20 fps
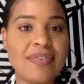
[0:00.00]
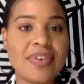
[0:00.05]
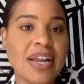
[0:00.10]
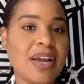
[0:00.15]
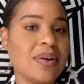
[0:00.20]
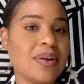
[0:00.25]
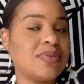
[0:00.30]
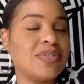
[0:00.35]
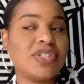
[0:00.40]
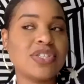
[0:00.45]
and I
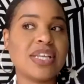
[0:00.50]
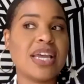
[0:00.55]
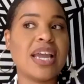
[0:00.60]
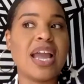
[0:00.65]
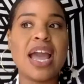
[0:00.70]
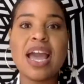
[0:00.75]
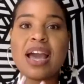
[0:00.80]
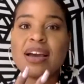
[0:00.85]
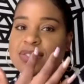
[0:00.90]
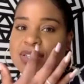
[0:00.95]
was just like, I
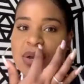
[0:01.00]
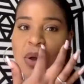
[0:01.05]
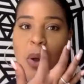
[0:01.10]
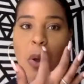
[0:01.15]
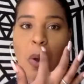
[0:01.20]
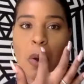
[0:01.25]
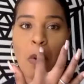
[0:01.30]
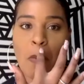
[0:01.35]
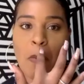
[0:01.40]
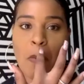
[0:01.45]
have to go
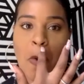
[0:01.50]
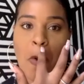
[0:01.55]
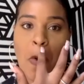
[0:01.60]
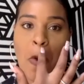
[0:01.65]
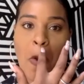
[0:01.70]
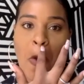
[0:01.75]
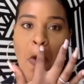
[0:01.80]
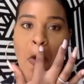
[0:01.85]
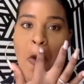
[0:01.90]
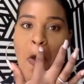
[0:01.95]
home.
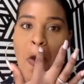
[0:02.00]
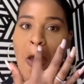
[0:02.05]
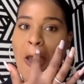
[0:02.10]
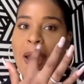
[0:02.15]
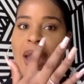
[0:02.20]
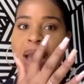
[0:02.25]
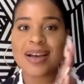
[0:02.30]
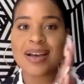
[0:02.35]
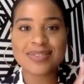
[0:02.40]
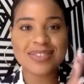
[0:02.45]
I
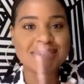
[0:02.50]
have to